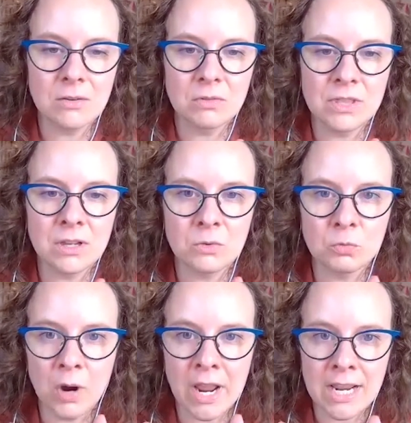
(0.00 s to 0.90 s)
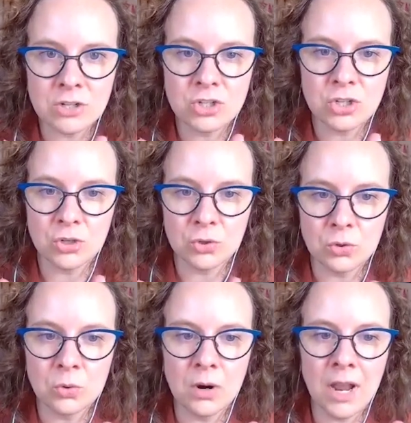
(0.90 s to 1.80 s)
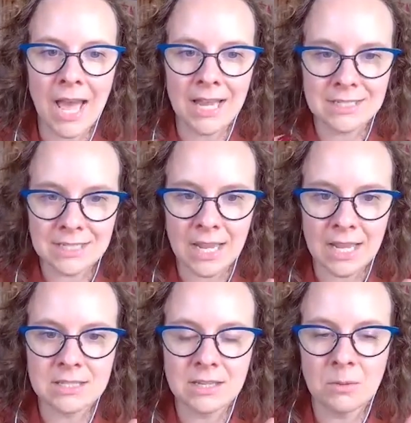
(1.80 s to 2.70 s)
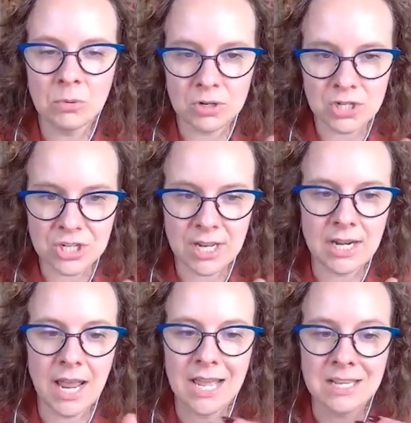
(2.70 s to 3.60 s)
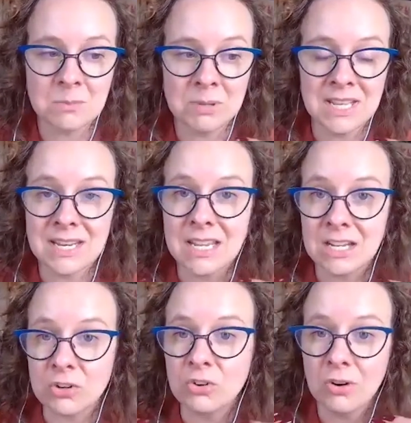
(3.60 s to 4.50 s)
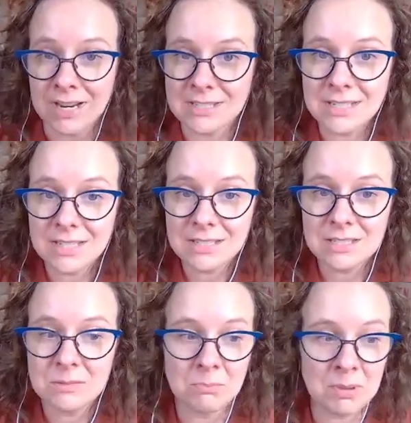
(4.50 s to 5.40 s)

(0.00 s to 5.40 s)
the right to access abortion has been in crisis